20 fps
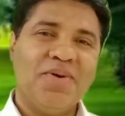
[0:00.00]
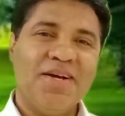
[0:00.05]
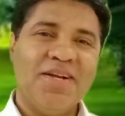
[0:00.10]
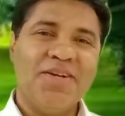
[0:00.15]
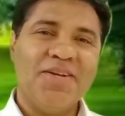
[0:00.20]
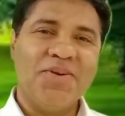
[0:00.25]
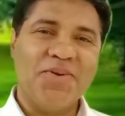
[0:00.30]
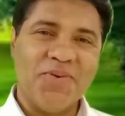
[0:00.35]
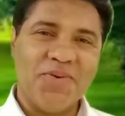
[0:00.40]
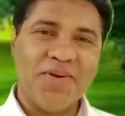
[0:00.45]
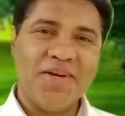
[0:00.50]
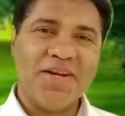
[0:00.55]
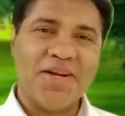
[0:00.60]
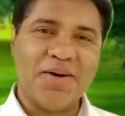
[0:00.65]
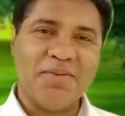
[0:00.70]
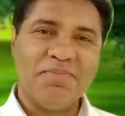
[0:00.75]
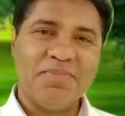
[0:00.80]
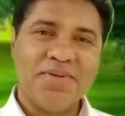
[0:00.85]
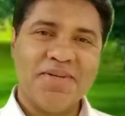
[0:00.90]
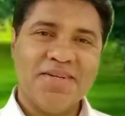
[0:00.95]
while growing
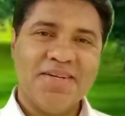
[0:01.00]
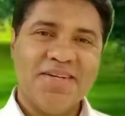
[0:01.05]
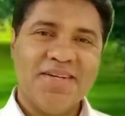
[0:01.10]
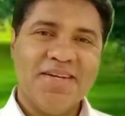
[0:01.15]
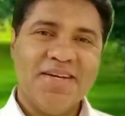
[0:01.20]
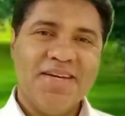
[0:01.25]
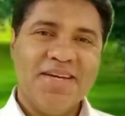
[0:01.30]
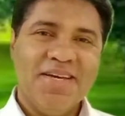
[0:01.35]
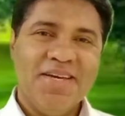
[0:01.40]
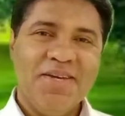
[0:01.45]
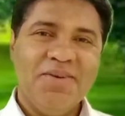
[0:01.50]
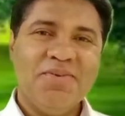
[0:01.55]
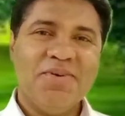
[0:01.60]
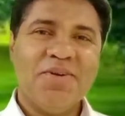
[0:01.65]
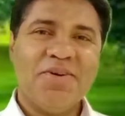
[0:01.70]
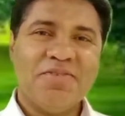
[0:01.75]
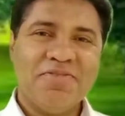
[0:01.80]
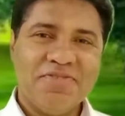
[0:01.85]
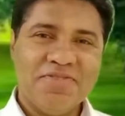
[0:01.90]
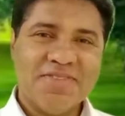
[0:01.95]
up. He
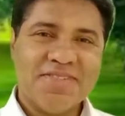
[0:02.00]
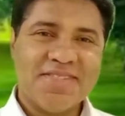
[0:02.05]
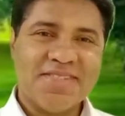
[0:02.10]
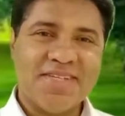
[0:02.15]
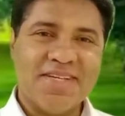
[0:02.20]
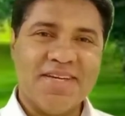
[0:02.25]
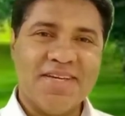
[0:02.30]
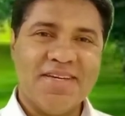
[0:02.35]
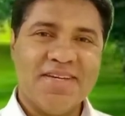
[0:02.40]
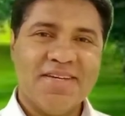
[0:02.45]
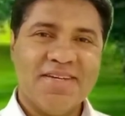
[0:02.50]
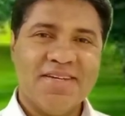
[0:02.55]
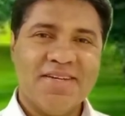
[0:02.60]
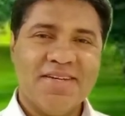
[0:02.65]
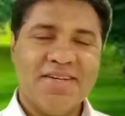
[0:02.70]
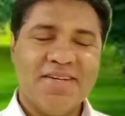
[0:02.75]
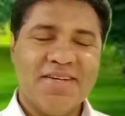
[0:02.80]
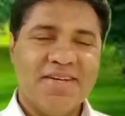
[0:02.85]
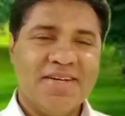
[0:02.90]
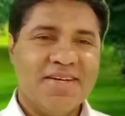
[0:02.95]
would often say,
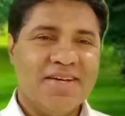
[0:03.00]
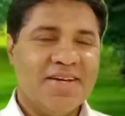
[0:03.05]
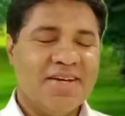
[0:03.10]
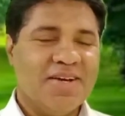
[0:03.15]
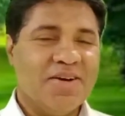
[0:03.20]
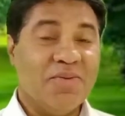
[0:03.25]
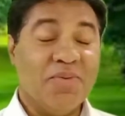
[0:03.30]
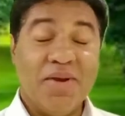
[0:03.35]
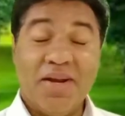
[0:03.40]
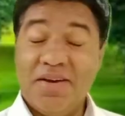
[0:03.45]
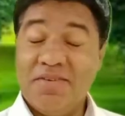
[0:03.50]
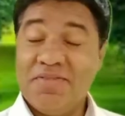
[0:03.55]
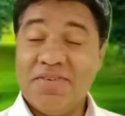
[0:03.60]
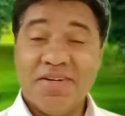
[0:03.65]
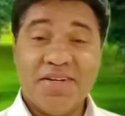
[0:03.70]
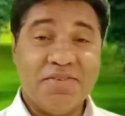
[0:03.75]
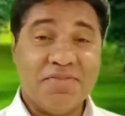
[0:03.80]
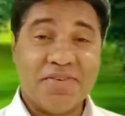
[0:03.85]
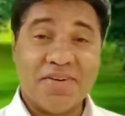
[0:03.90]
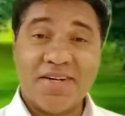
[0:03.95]

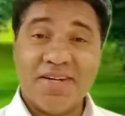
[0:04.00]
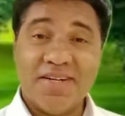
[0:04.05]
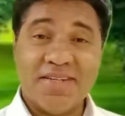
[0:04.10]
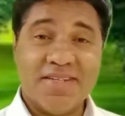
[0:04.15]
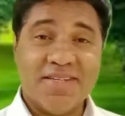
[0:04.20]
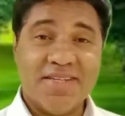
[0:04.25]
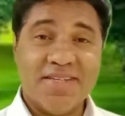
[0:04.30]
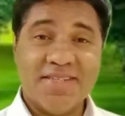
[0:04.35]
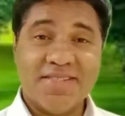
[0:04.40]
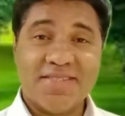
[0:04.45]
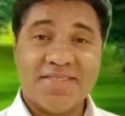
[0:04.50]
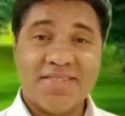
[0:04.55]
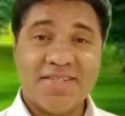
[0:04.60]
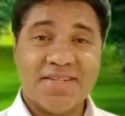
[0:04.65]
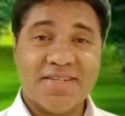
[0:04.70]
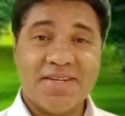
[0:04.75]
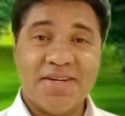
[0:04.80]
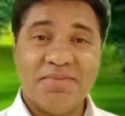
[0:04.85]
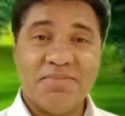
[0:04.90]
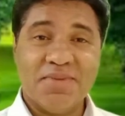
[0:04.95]
whenever difficulties
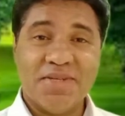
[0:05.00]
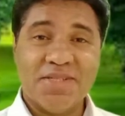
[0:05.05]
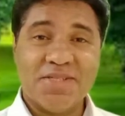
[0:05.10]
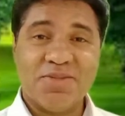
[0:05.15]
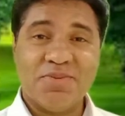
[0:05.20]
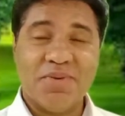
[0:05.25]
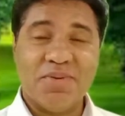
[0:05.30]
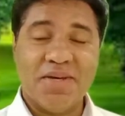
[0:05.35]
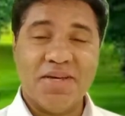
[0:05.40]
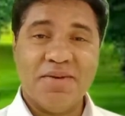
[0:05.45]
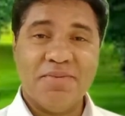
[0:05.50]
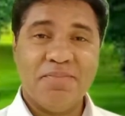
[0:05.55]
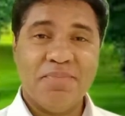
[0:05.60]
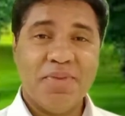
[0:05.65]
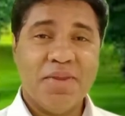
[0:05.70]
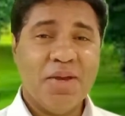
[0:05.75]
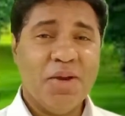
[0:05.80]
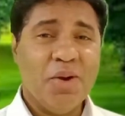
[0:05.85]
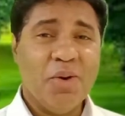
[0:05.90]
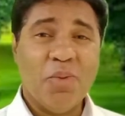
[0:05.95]
come his way,
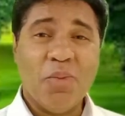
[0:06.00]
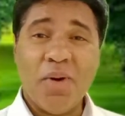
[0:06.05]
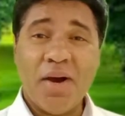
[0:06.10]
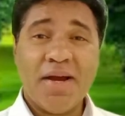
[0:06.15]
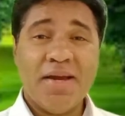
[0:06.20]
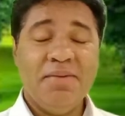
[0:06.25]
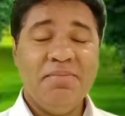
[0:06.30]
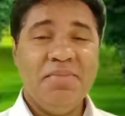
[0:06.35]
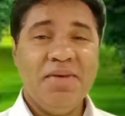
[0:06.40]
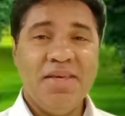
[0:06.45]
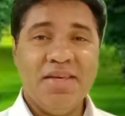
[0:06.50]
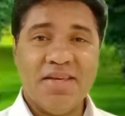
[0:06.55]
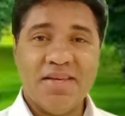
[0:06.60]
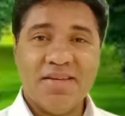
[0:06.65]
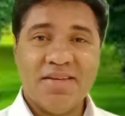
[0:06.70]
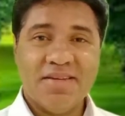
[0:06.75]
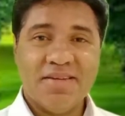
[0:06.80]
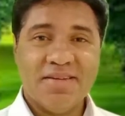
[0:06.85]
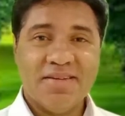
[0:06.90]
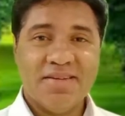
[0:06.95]
"Why
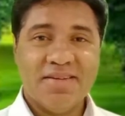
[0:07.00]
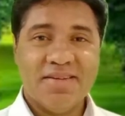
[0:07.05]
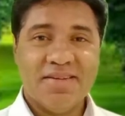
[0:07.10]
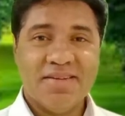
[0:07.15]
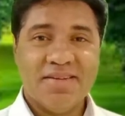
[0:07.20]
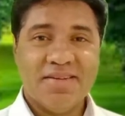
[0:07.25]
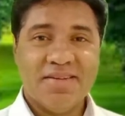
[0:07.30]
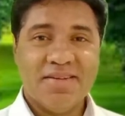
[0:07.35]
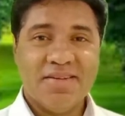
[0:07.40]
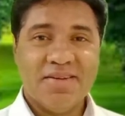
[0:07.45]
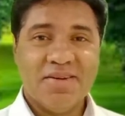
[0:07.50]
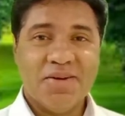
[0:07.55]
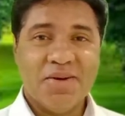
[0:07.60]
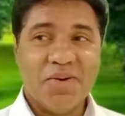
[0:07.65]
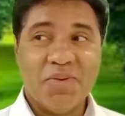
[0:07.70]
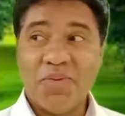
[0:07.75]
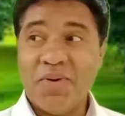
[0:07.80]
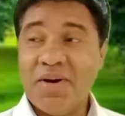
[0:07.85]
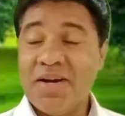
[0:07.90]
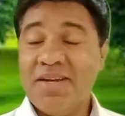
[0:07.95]
me?
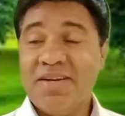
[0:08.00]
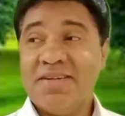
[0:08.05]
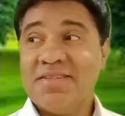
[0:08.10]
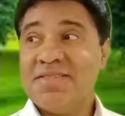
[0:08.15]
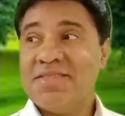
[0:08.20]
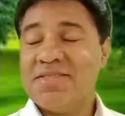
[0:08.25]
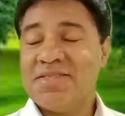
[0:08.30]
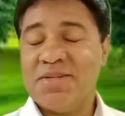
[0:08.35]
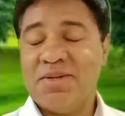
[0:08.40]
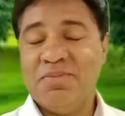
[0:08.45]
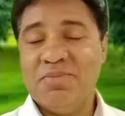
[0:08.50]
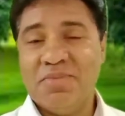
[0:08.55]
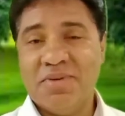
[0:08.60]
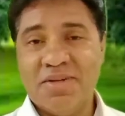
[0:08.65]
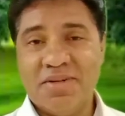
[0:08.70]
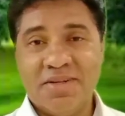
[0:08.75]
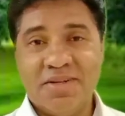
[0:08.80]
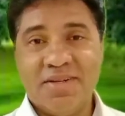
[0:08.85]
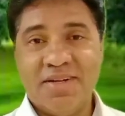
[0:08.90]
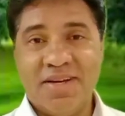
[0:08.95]
Why not
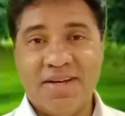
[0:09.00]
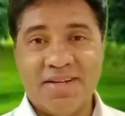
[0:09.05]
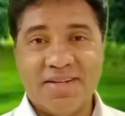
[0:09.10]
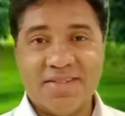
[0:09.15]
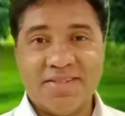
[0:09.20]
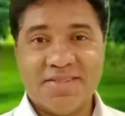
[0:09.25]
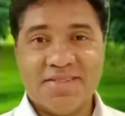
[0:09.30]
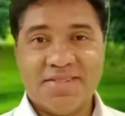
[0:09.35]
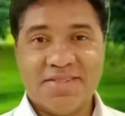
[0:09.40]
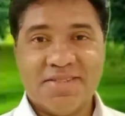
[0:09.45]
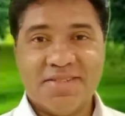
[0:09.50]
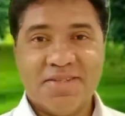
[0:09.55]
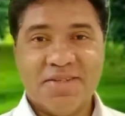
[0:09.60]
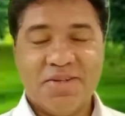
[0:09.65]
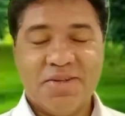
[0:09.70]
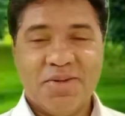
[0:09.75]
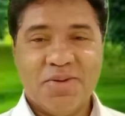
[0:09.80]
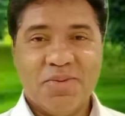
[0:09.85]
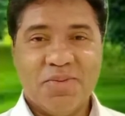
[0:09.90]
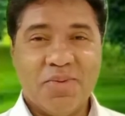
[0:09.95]
someone else?
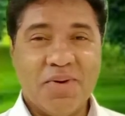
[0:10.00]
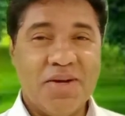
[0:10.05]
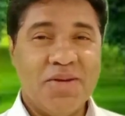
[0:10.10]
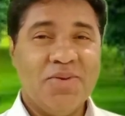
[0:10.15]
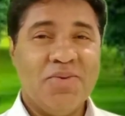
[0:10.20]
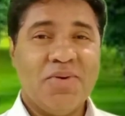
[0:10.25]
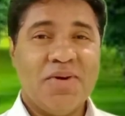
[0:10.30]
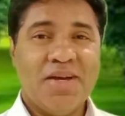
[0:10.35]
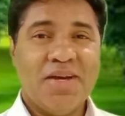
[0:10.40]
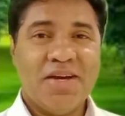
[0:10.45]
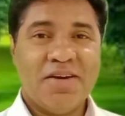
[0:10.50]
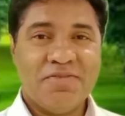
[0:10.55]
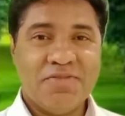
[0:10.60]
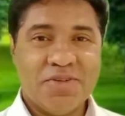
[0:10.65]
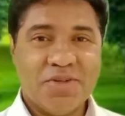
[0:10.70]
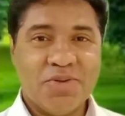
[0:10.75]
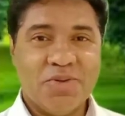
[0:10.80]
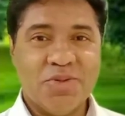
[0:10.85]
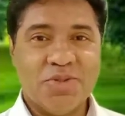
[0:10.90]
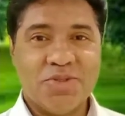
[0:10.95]
Why do I have
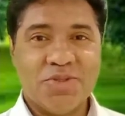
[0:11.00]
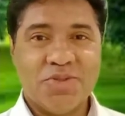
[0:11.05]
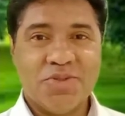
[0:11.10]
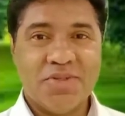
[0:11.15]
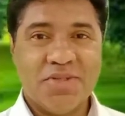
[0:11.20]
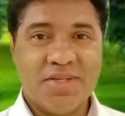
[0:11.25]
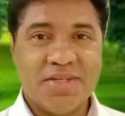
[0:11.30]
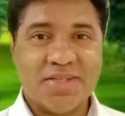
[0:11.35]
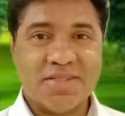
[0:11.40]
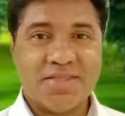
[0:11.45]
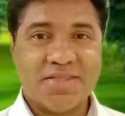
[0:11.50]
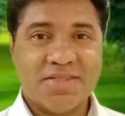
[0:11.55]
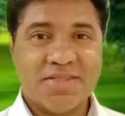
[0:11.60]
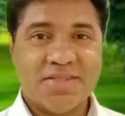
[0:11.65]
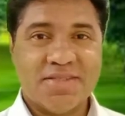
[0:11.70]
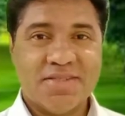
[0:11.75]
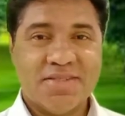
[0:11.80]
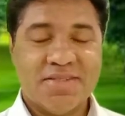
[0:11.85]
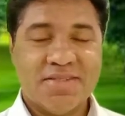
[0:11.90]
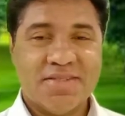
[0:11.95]
to go through
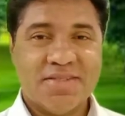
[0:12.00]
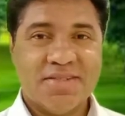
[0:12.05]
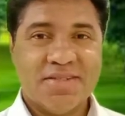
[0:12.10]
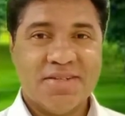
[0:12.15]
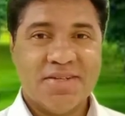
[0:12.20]
this?